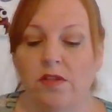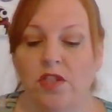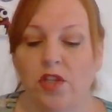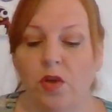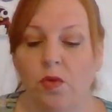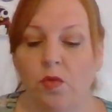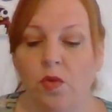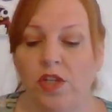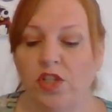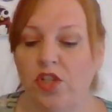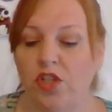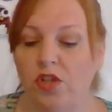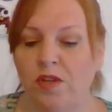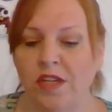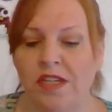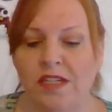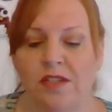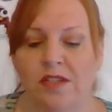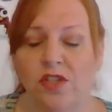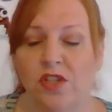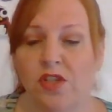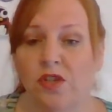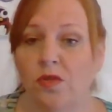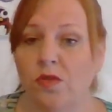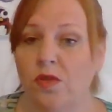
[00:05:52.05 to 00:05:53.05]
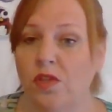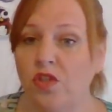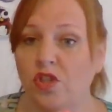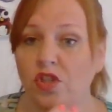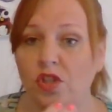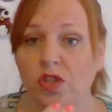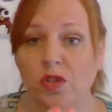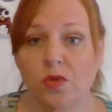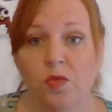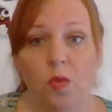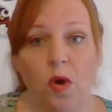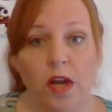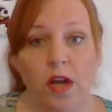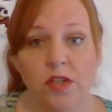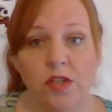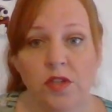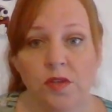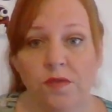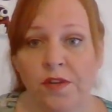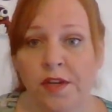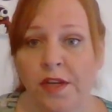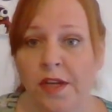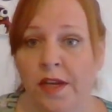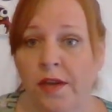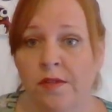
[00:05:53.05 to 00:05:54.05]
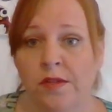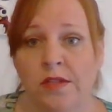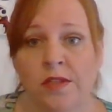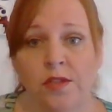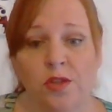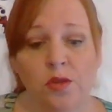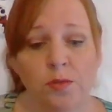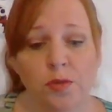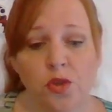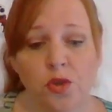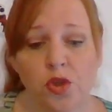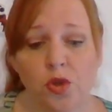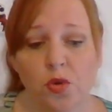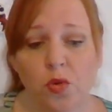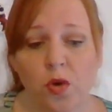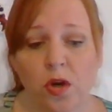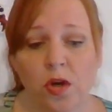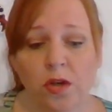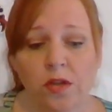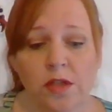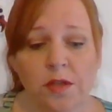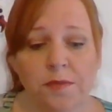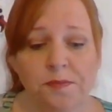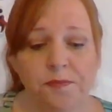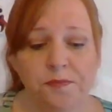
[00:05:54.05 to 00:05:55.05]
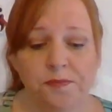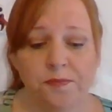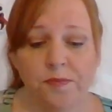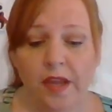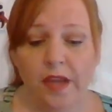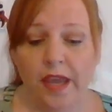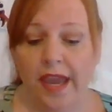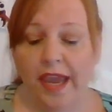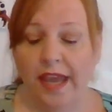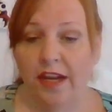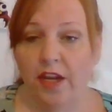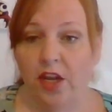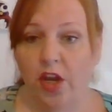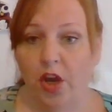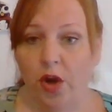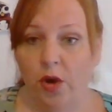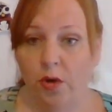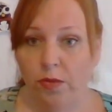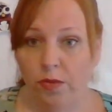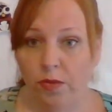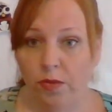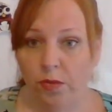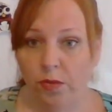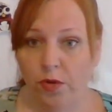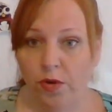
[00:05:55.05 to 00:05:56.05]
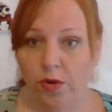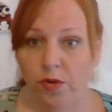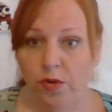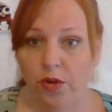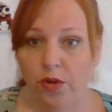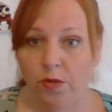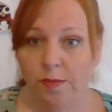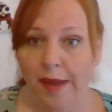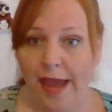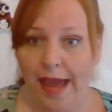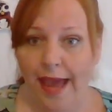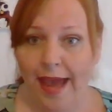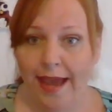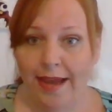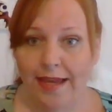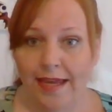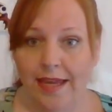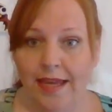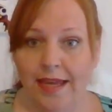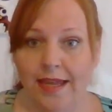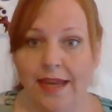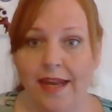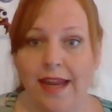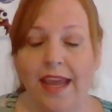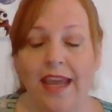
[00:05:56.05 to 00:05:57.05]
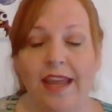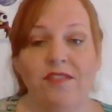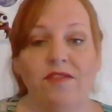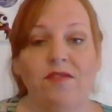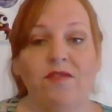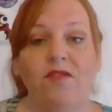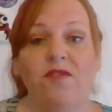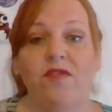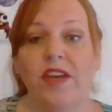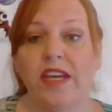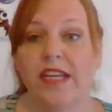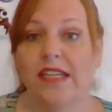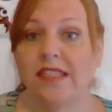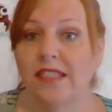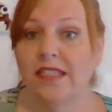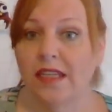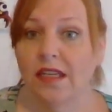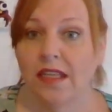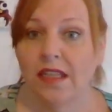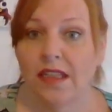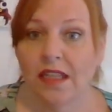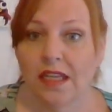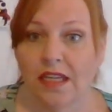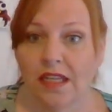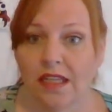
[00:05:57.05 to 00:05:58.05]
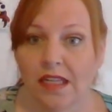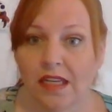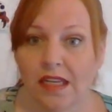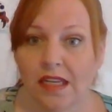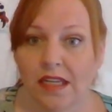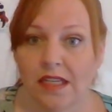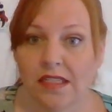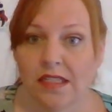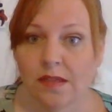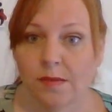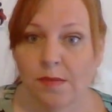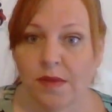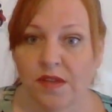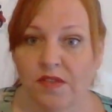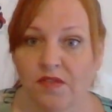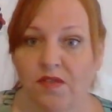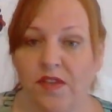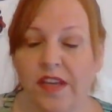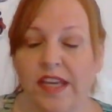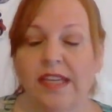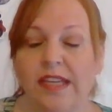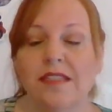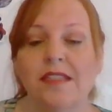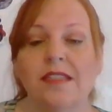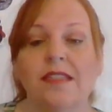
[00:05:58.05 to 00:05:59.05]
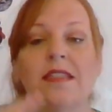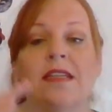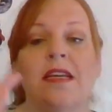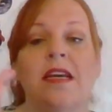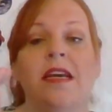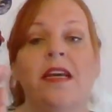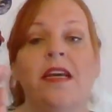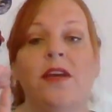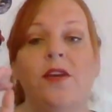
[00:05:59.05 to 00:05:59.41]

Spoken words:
So what you need to do is just watch the video, it's super short, and go through your packet and fix anything that needs to be fixed.